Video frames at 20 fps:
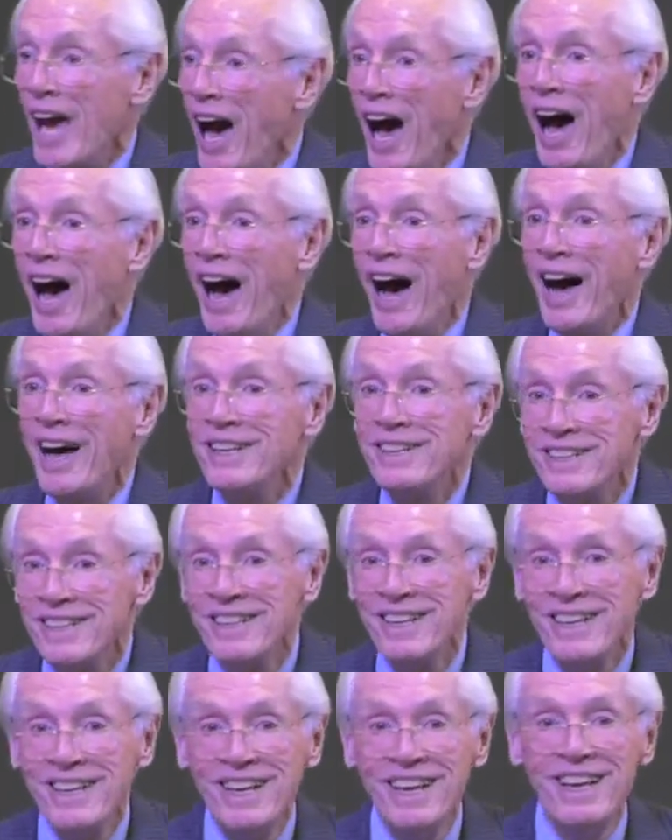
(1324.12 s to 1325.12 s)
God.
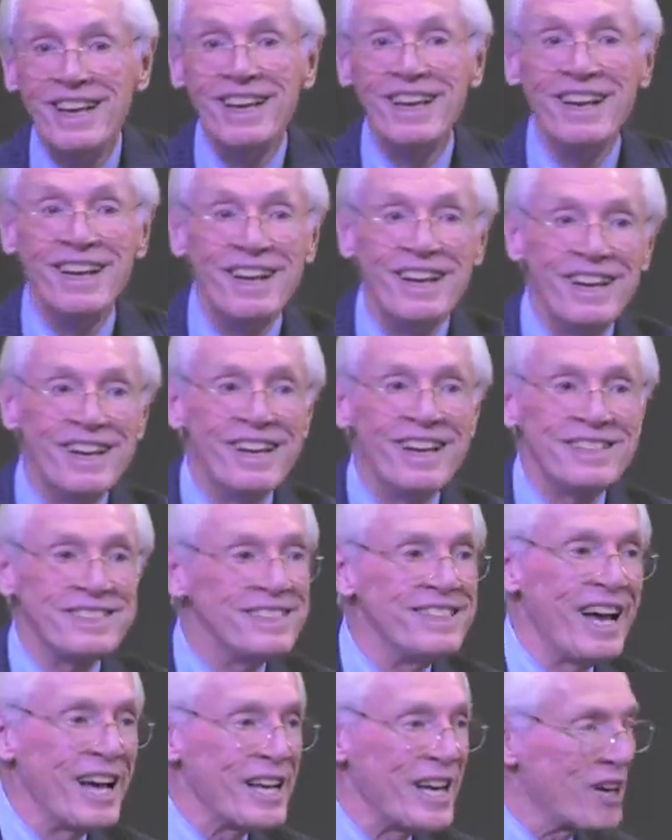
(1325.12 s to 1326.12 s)

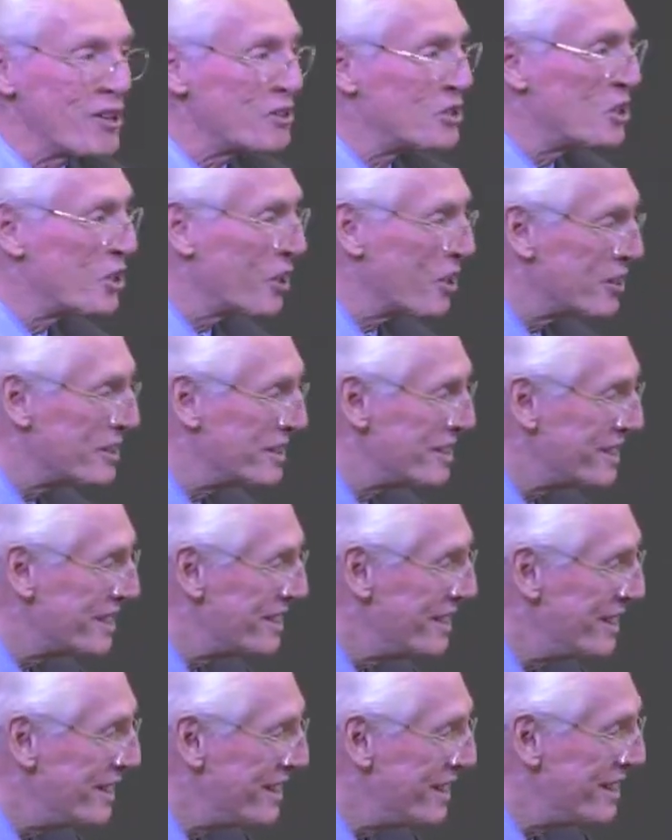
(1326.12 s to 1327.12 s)
It's not our church.
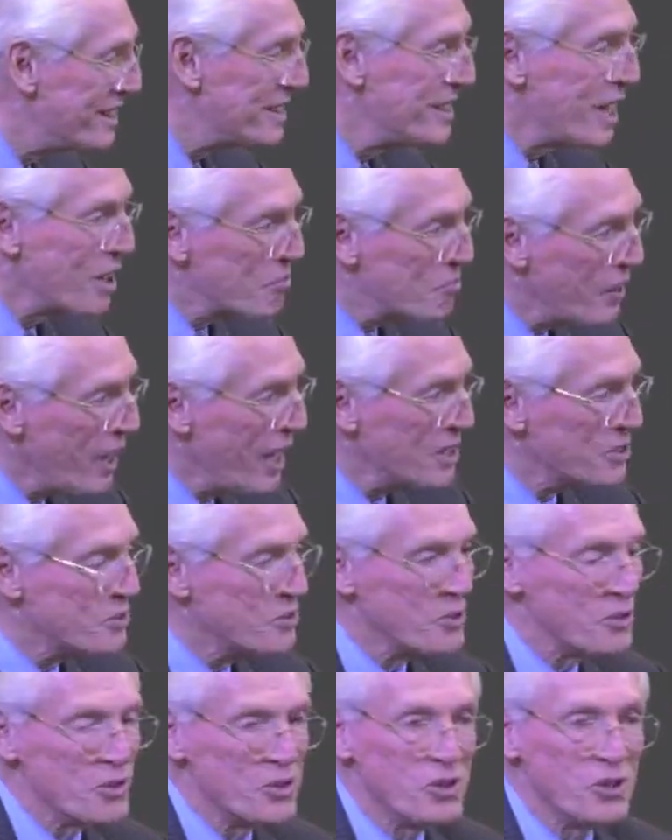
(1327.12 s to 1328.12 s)
It's not
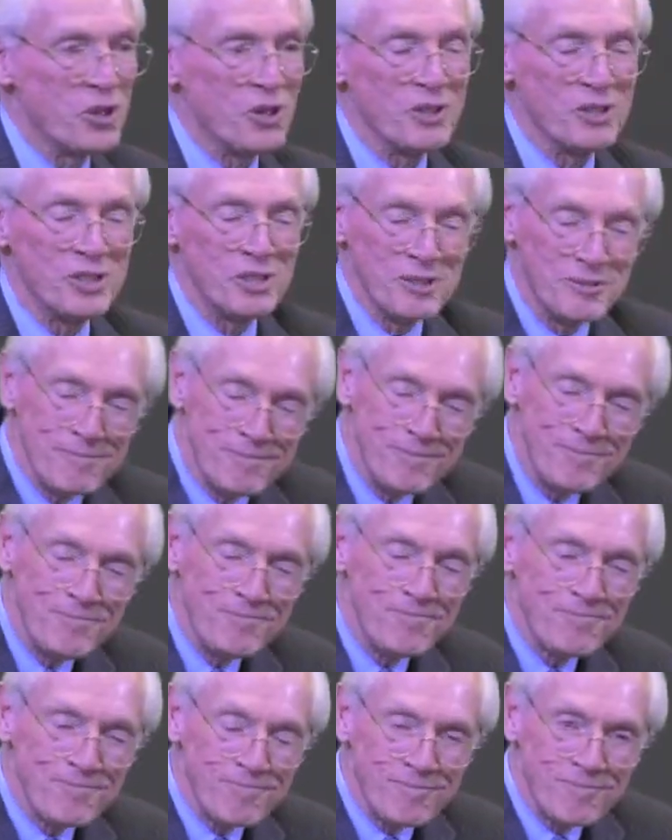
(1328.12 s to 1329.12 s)
pastor's church.
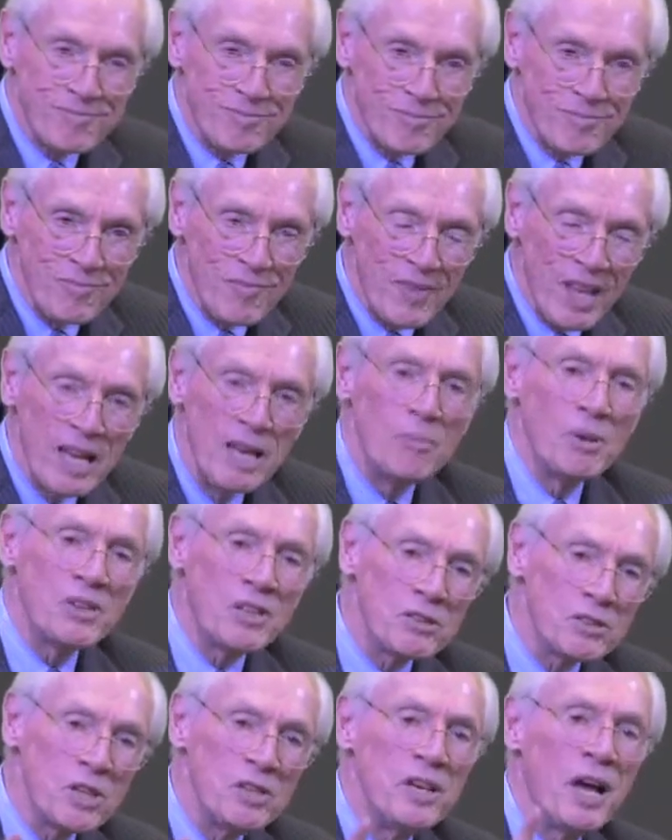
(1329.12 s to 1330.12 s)
But
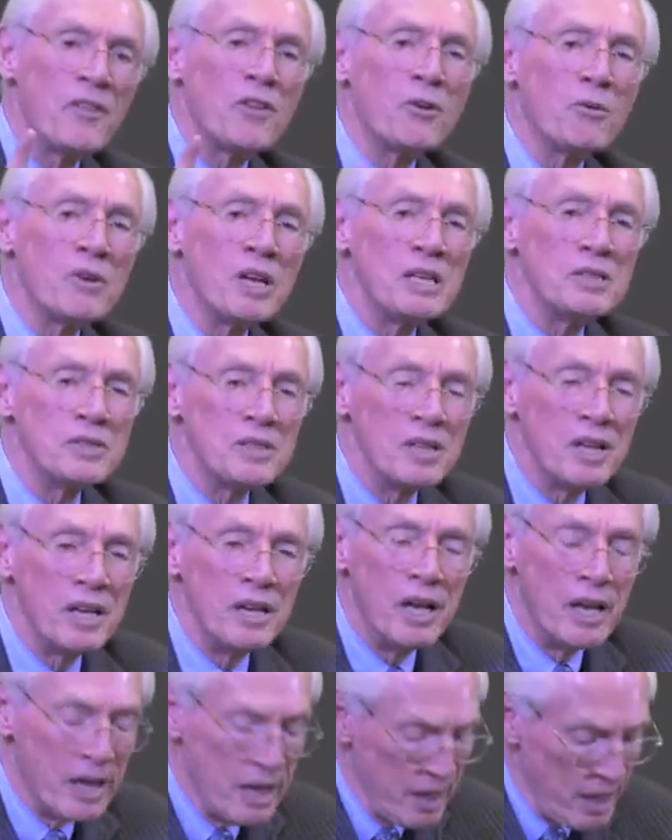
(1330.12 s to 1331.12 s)
there's another reason
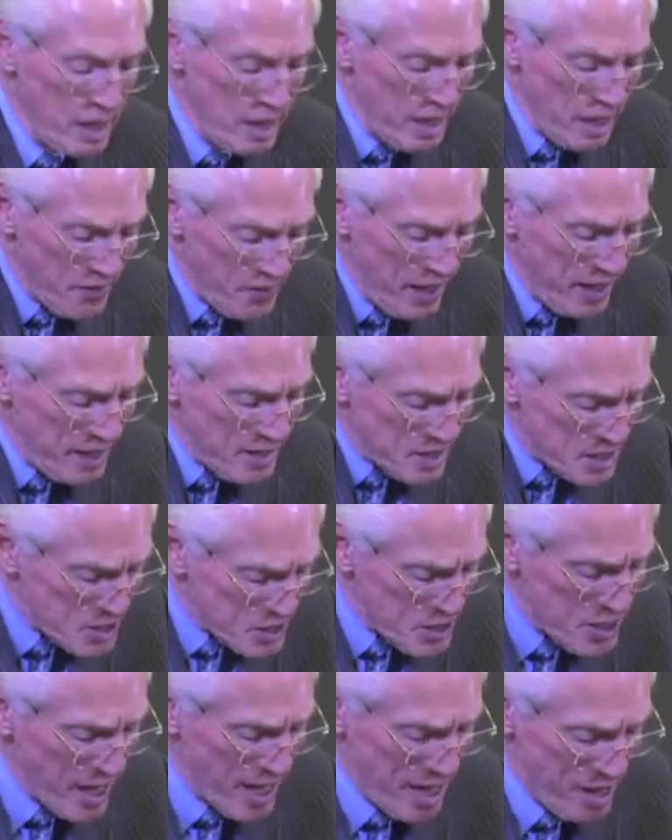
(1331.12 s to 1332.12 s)
that it
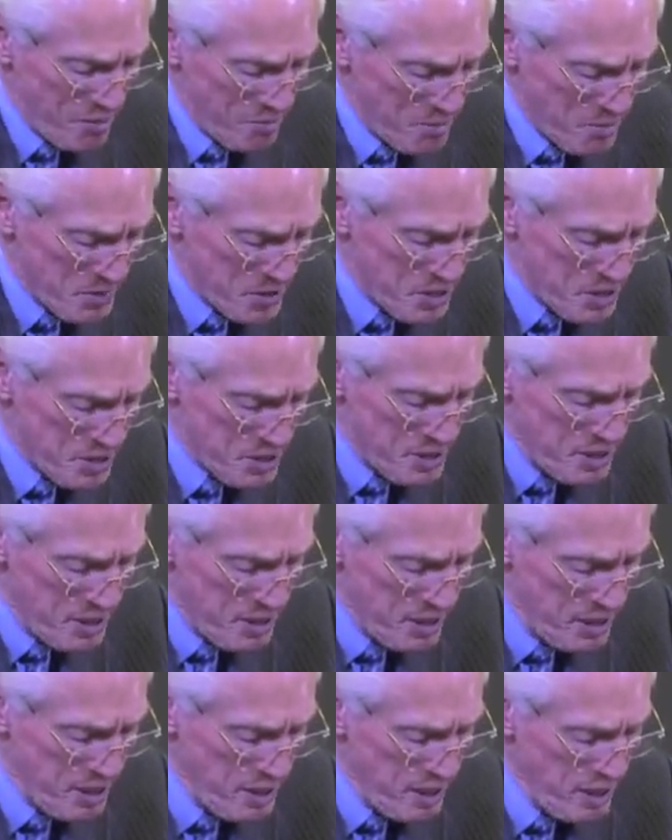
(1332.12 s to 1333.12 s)
seems
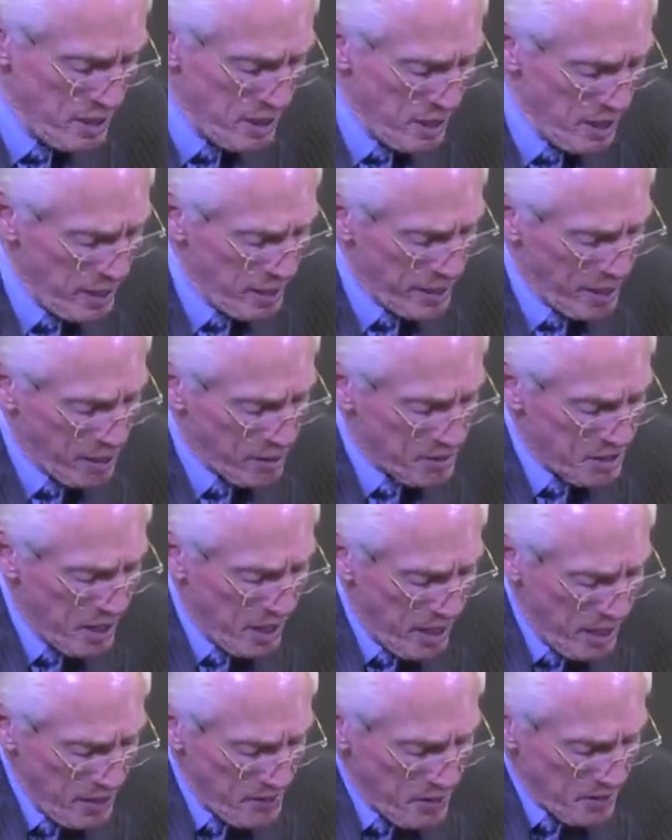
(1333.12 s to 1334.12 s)
in our
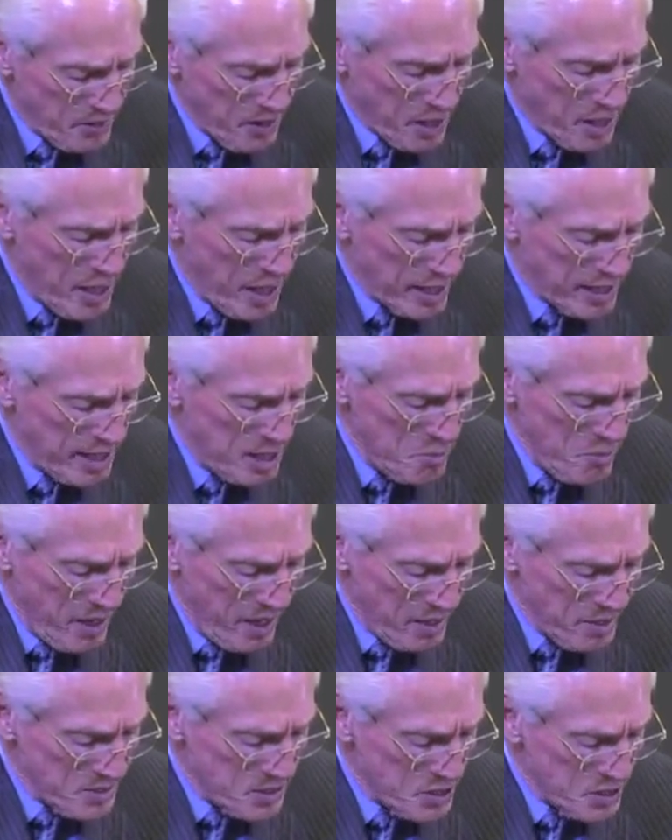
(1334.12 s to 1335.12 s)
day that the godly
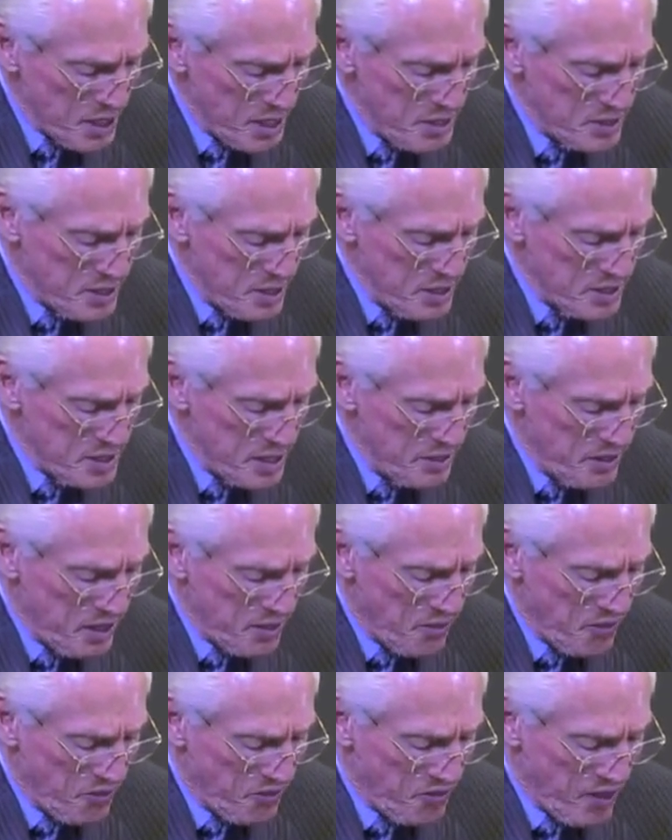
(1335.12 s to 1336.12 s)
man ceases and
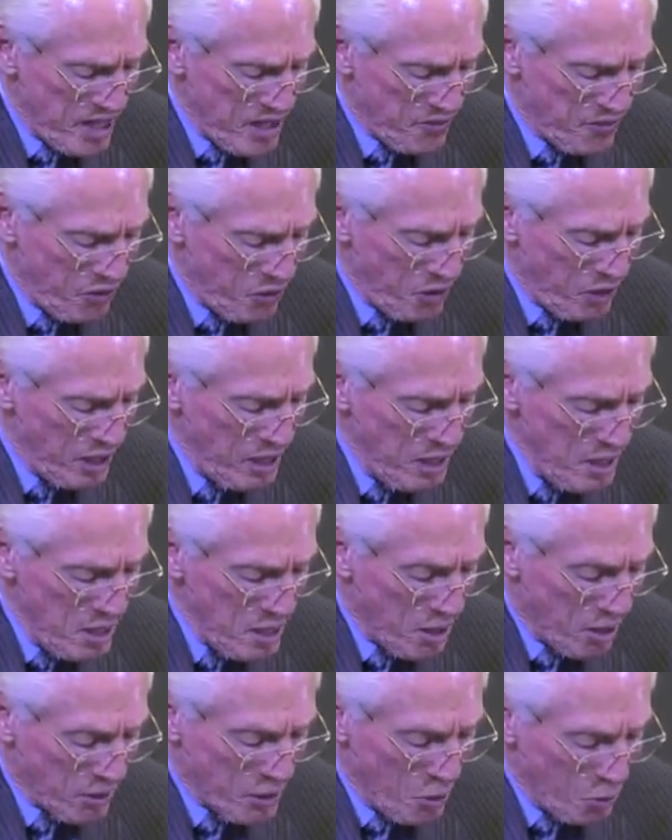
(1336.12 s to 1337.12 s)
that the faithful
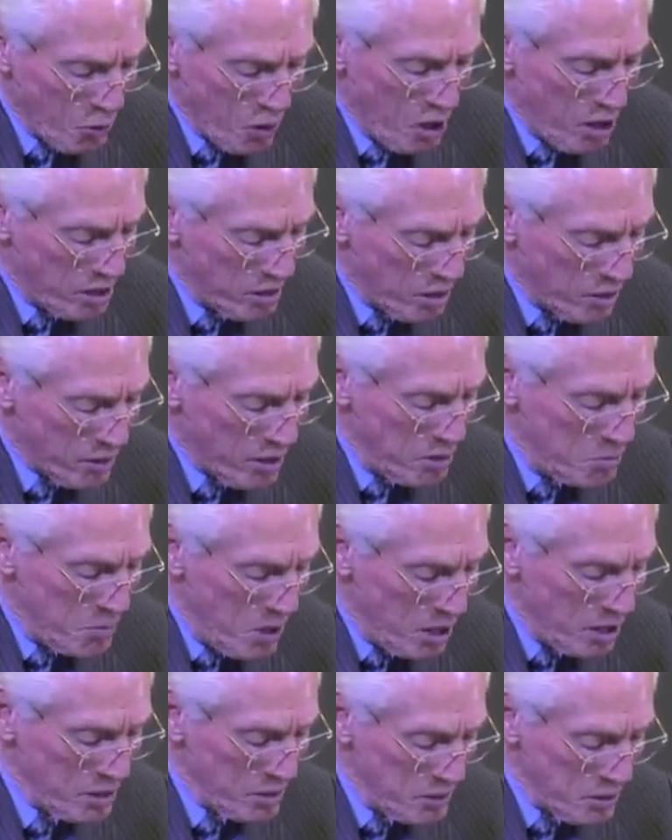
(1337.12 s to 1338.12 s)
are no longer
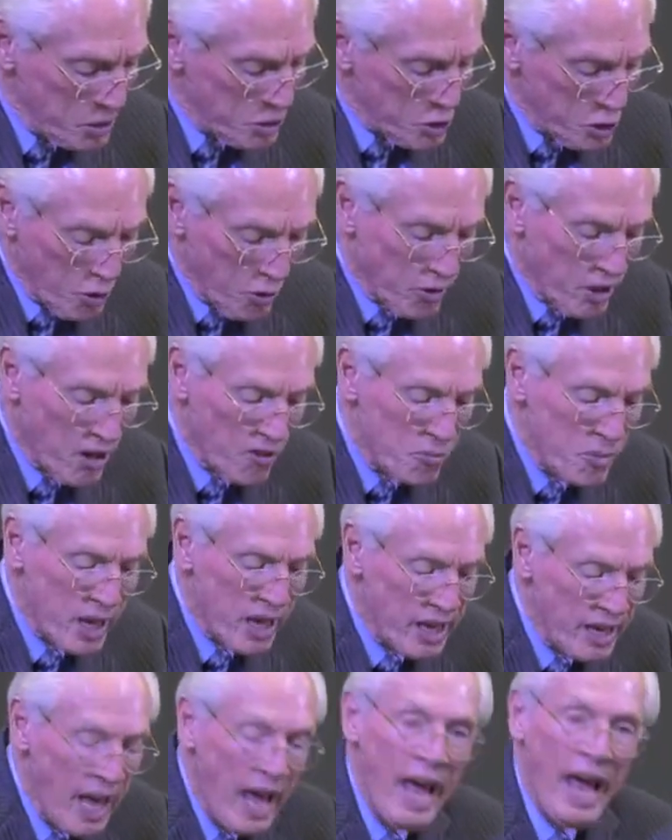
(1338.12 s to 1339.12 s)
among the children of
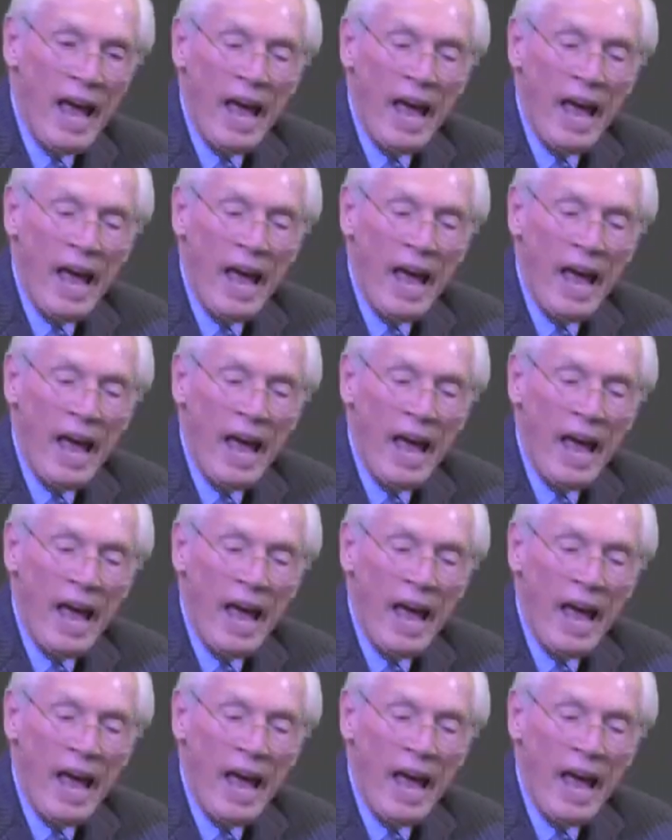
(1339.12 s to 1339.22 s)
men.